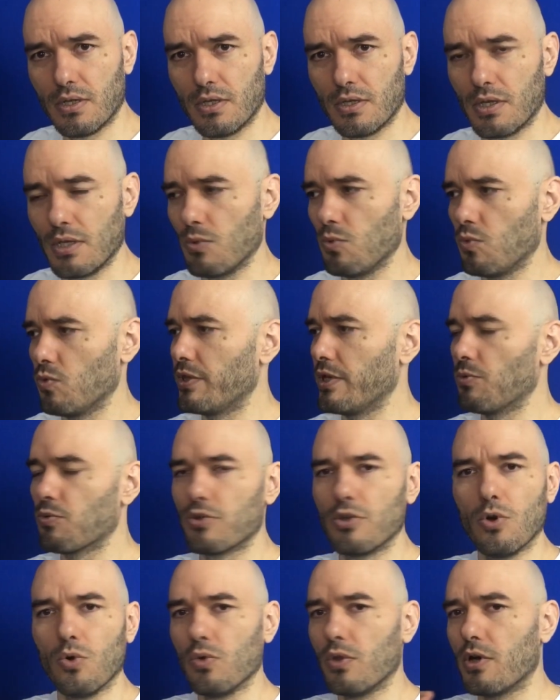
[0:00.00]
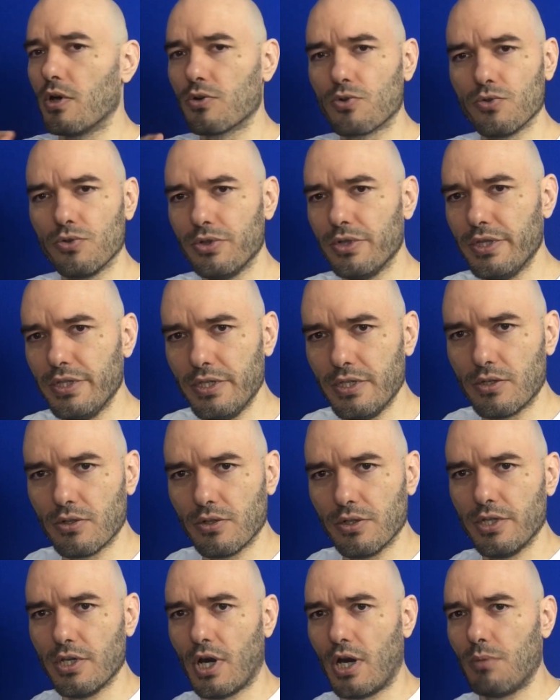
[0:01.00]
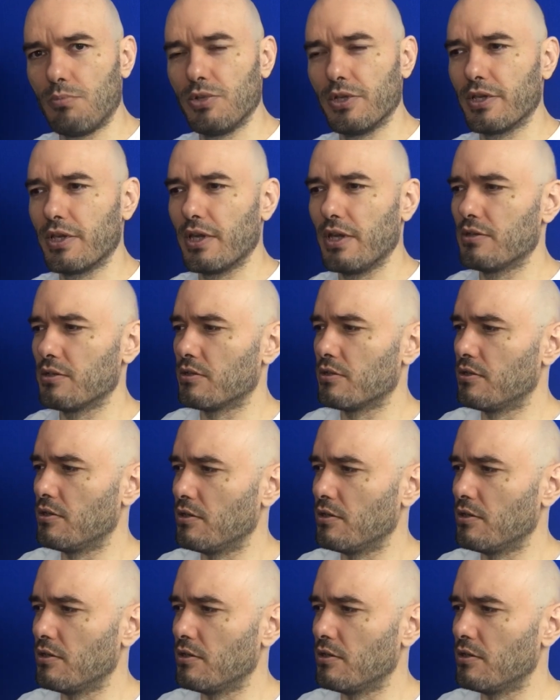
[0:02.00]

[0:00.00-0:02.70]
They were no longer legally obligated